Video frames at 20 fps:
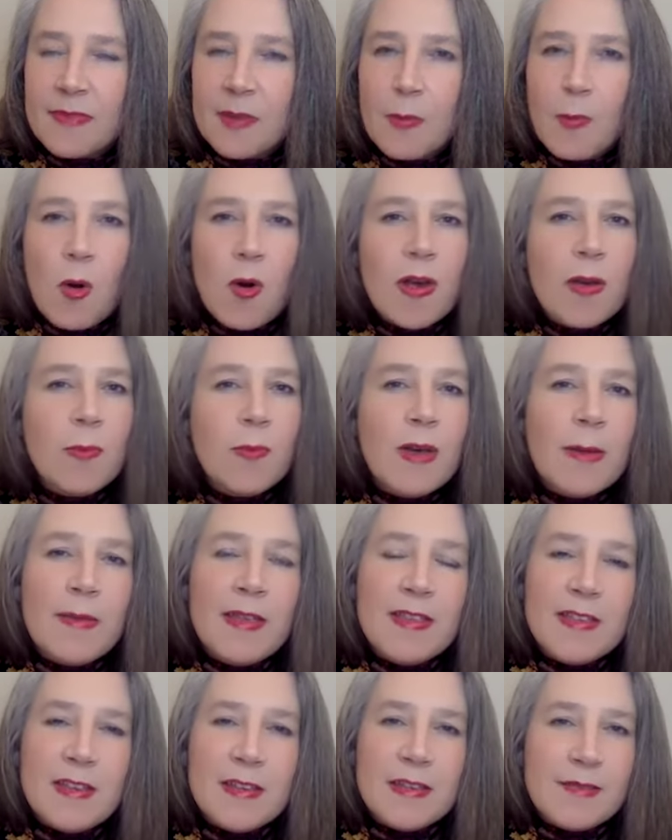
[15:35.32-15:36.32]
what can
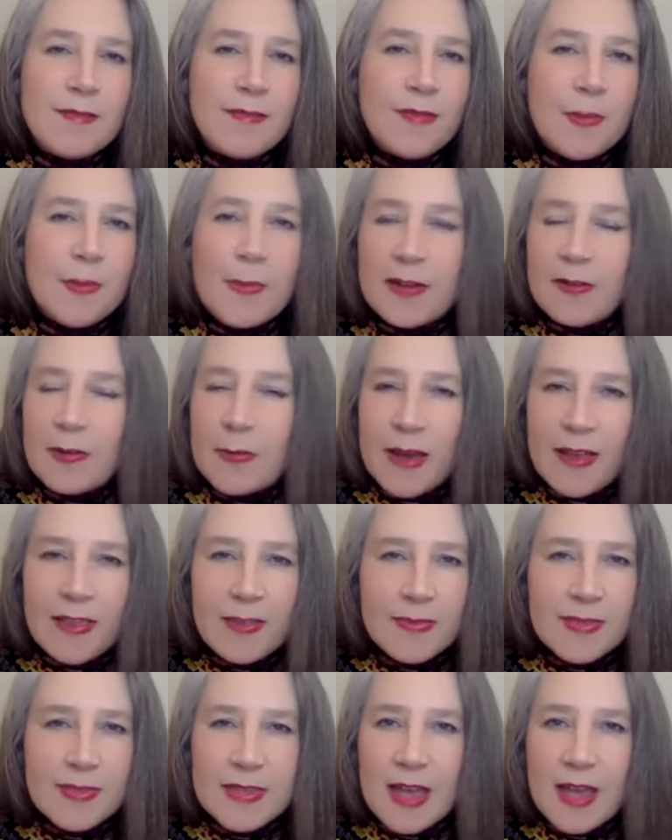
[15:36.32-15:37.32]
women do to feel better about
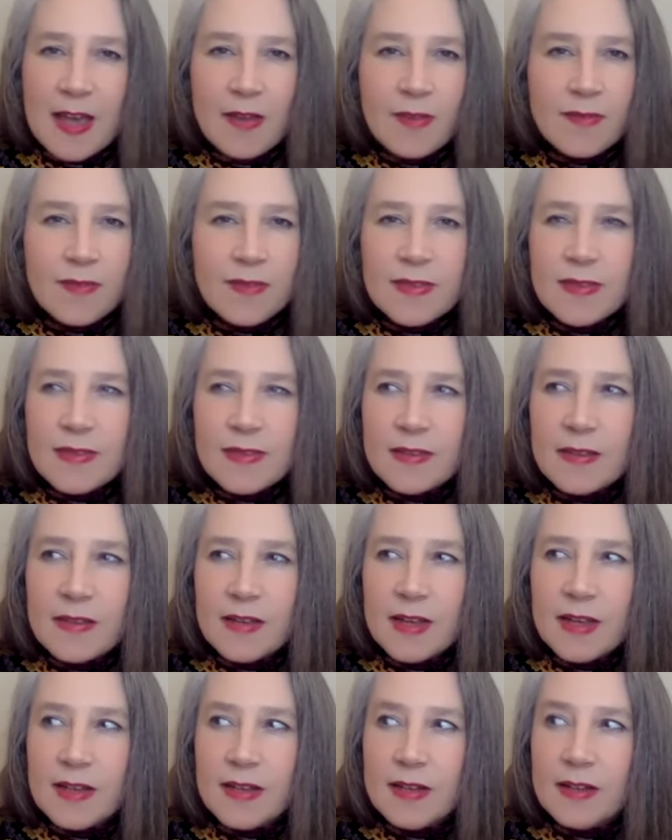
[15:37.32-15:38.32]
themselves
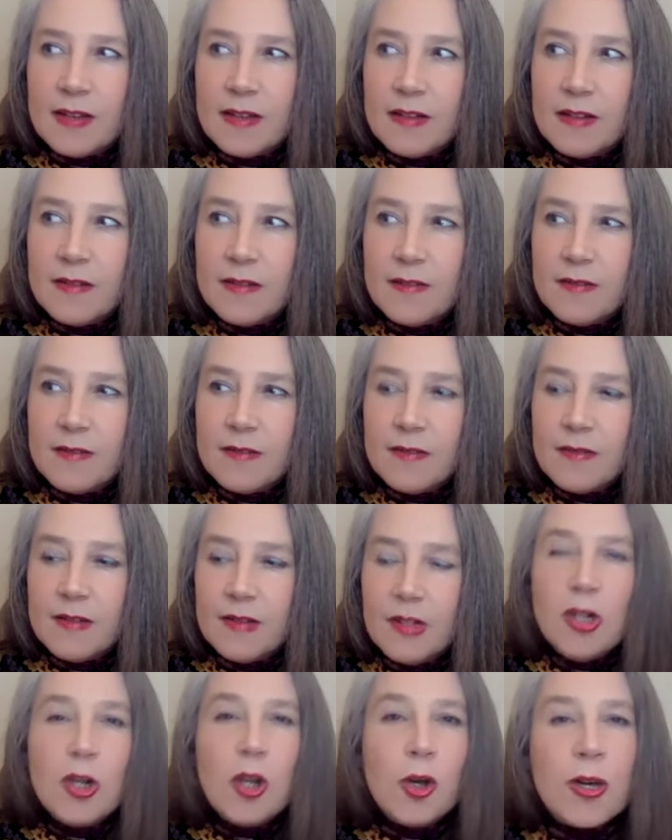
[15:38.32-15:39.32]
and
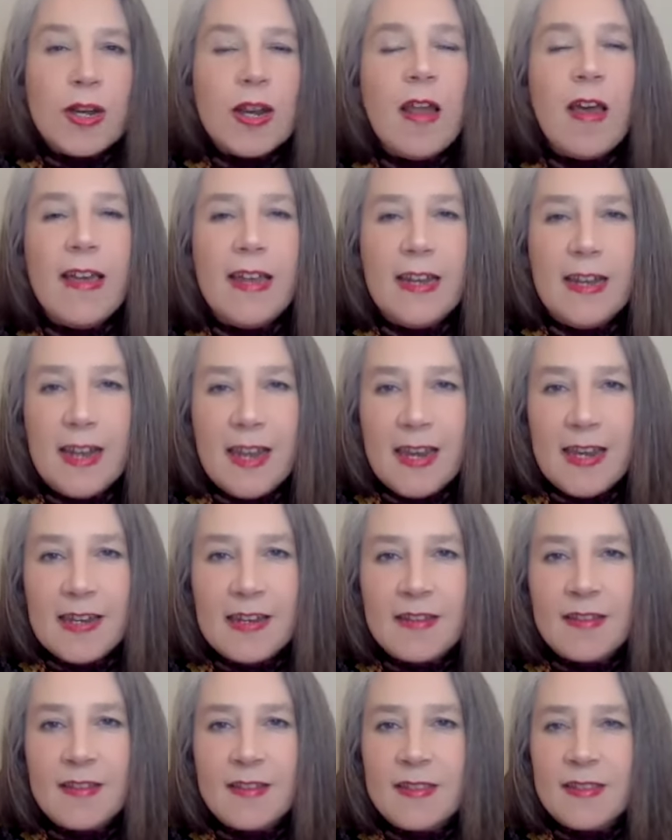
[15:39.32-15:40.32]
look like
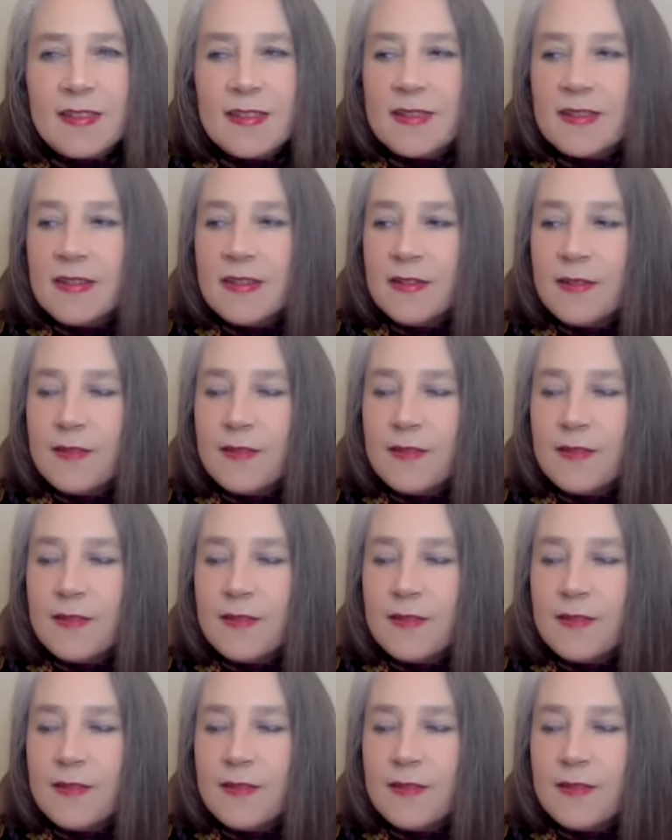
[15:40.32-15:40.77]
leaders,